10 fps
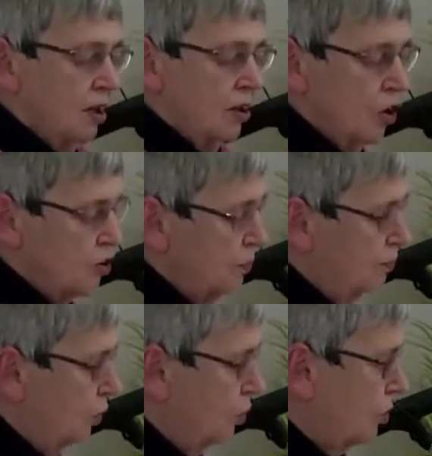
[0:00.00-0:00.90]
not a
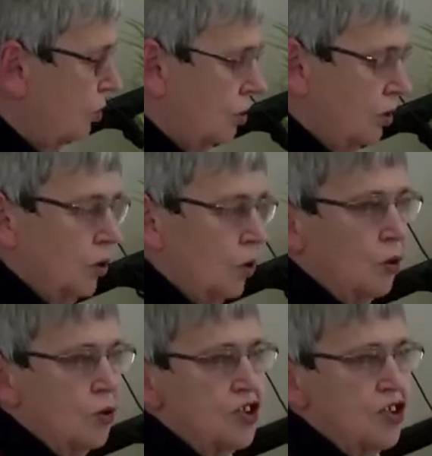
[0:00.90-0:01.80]
book
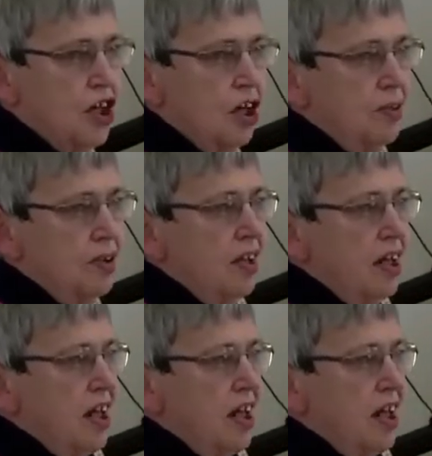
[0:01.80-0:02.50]
or a sermon.